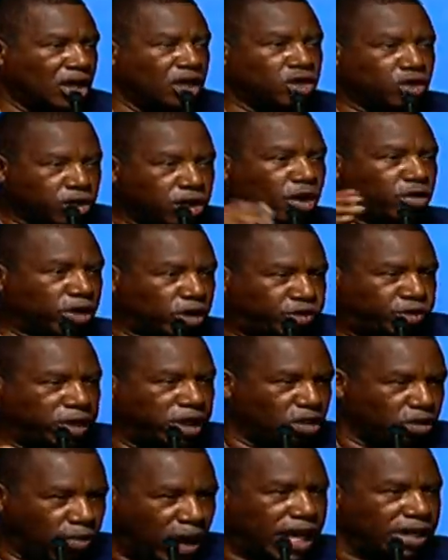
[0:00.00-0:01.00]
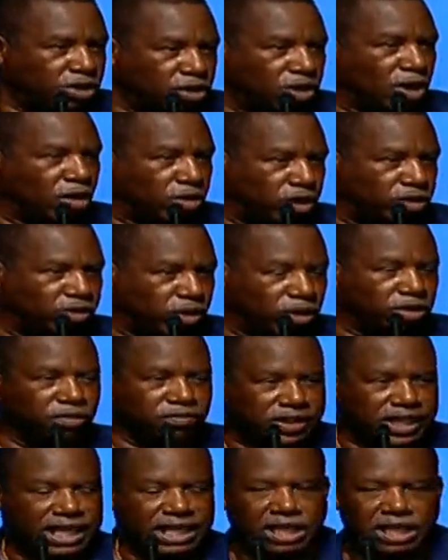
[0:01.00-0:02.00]
You know the drill, right? You know the drill.
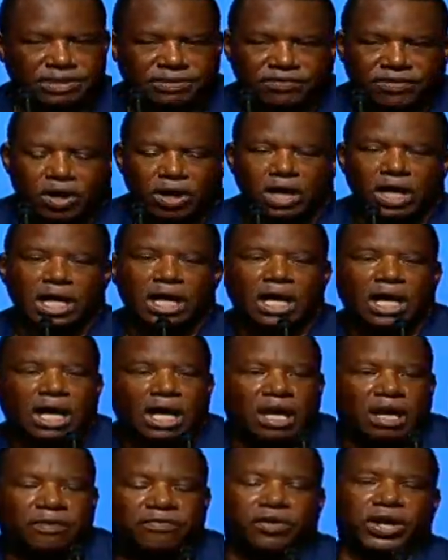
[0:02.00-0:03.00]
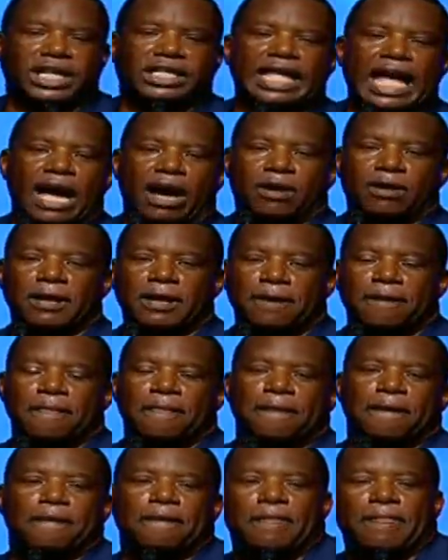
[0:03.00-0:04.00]
You've seen this before. Freaked out.
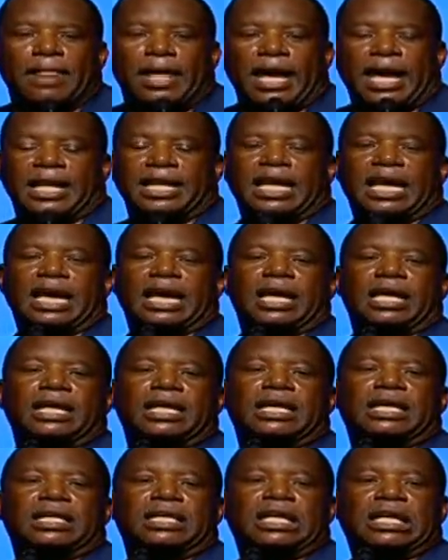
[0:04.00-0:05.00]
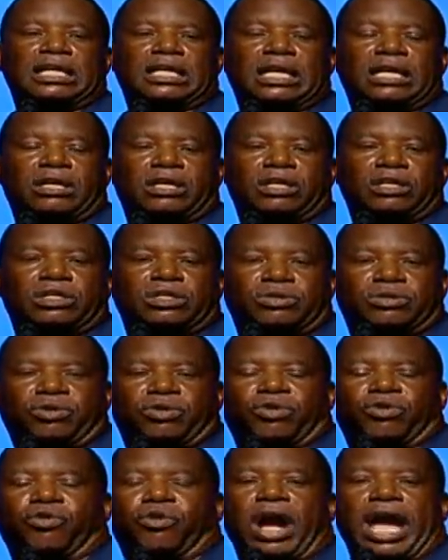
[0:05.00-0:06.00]
And then he, he, he's
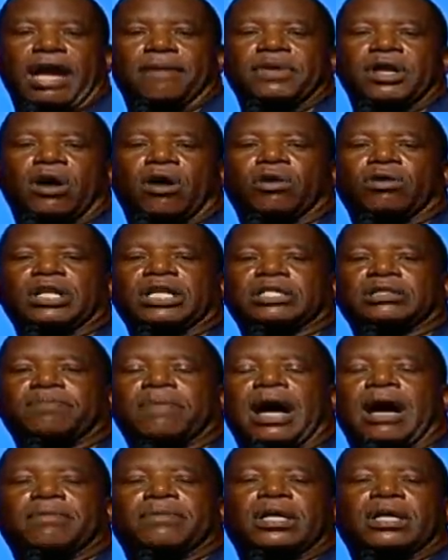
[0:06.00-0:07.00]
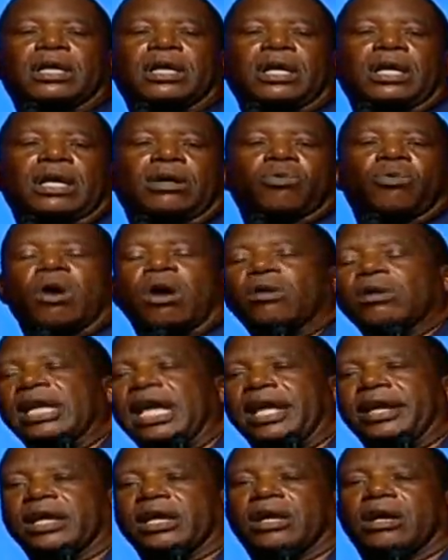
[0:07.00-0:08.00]
grabbing on his mama, won't
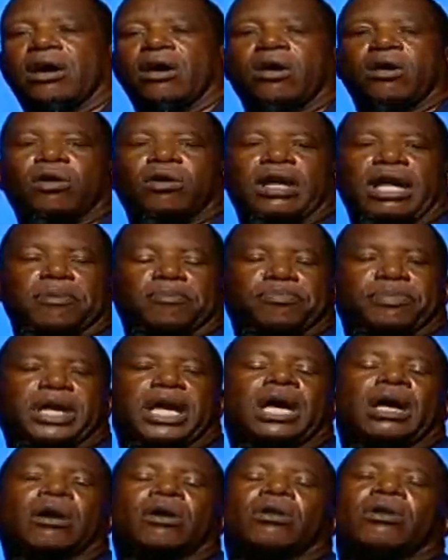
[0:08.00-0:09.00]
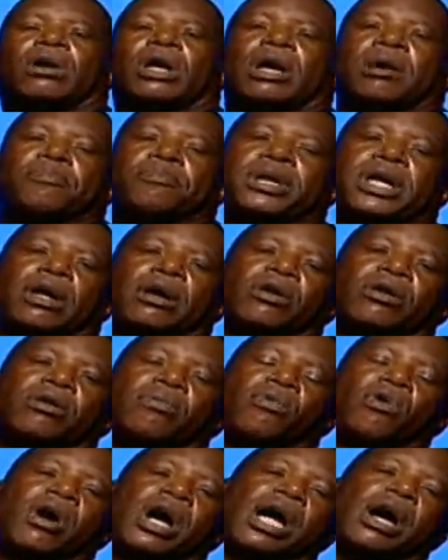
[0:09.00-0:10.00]
let her go. They peel, peel
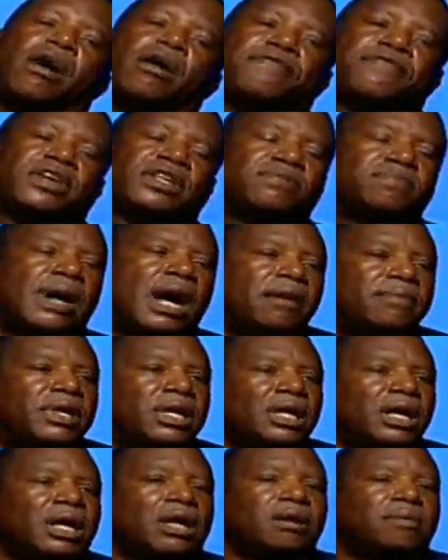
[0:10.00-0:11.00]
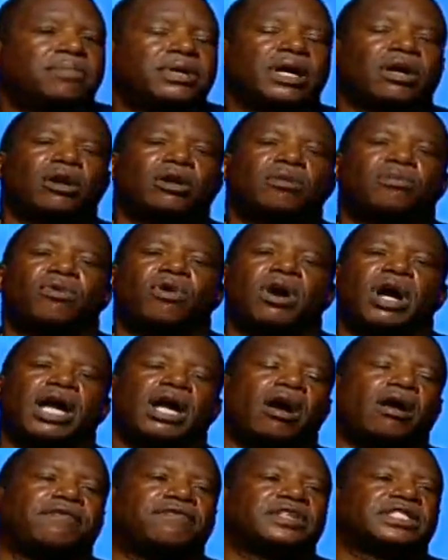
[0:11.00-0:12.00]
the boy off his mama, peel the
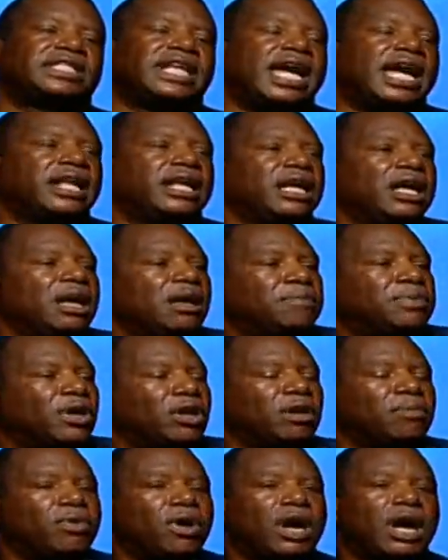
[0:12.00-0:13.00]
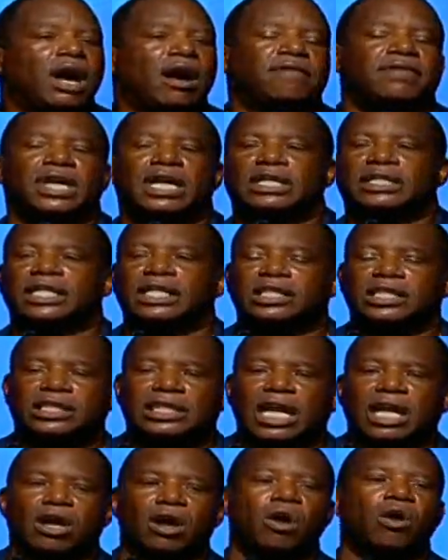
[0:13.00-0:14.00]
boy off his daddy, peel the boy off. Teacher
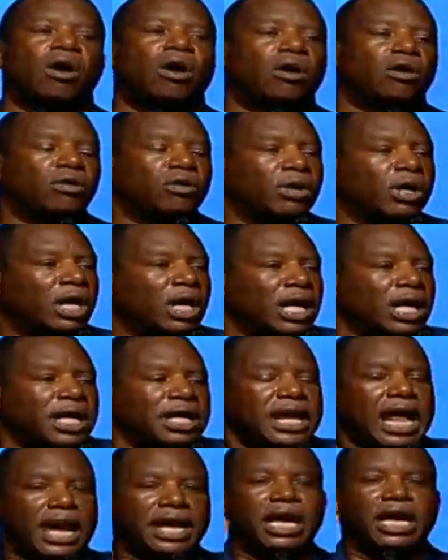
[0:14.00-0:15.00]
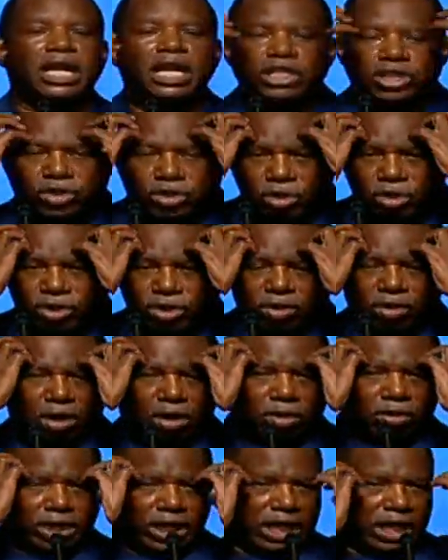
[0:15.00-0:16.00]
say, go on. Now here this
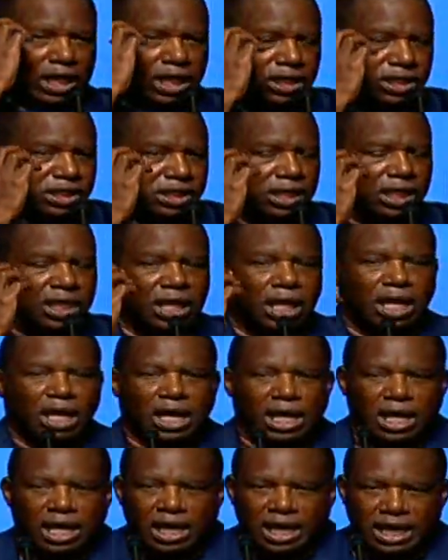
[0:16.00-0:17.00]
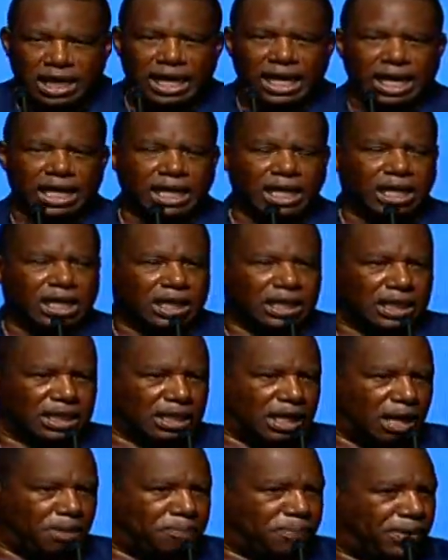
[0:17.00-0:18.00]
two-year-old is in
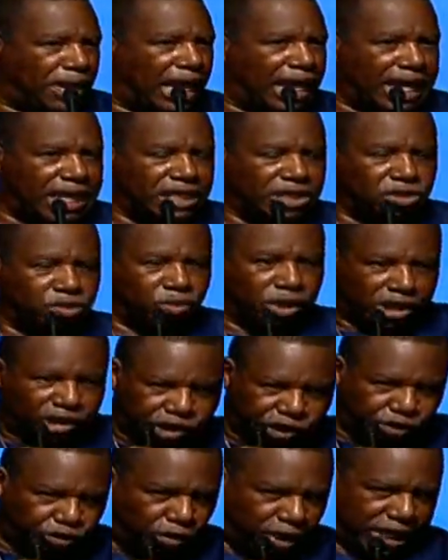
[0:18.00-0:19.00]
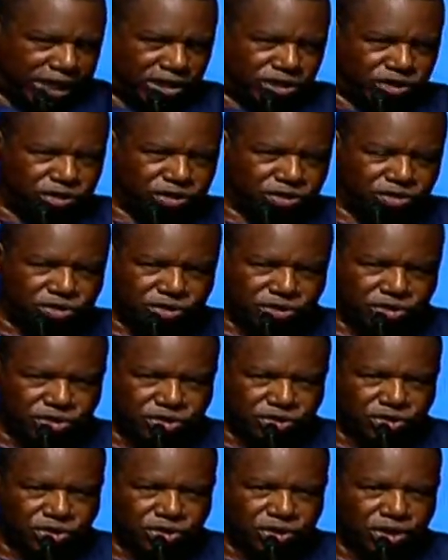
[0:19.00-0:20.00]
a place with
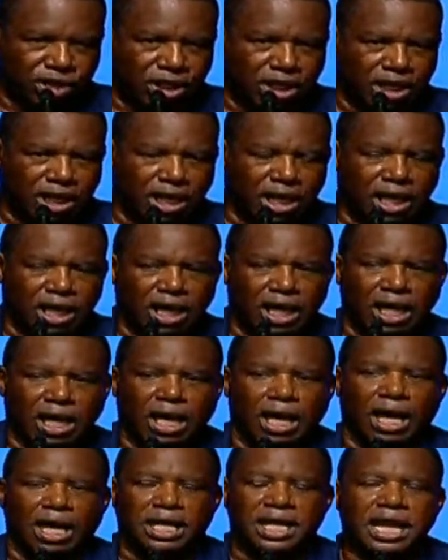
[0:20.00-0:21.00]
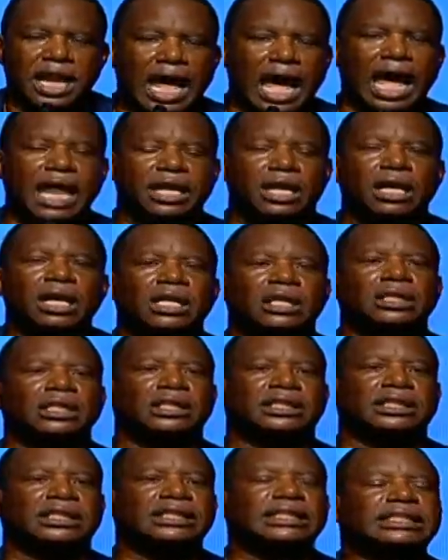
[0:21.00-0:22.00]
strangers not
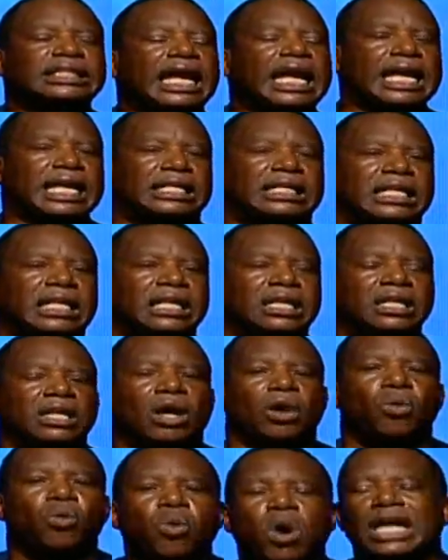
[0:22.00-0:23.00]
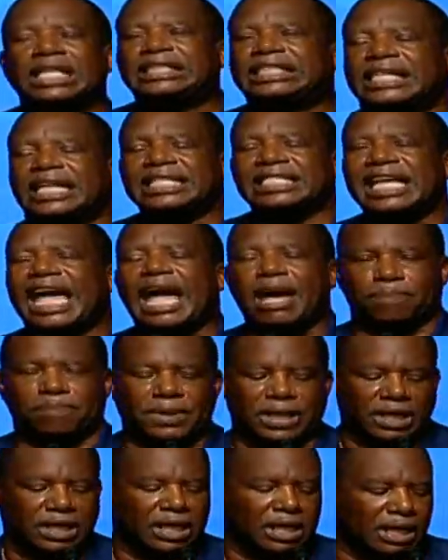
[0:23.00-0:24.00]
understanding what just
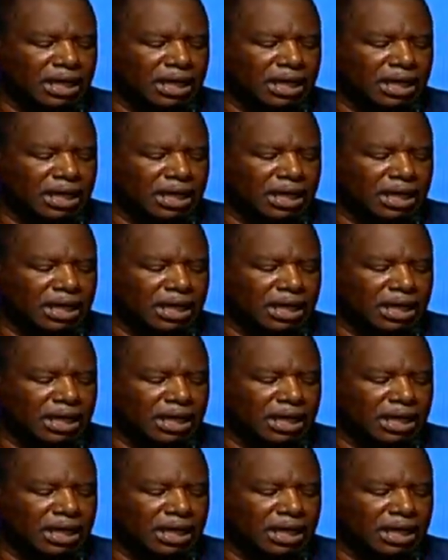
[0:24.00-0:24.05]
happened.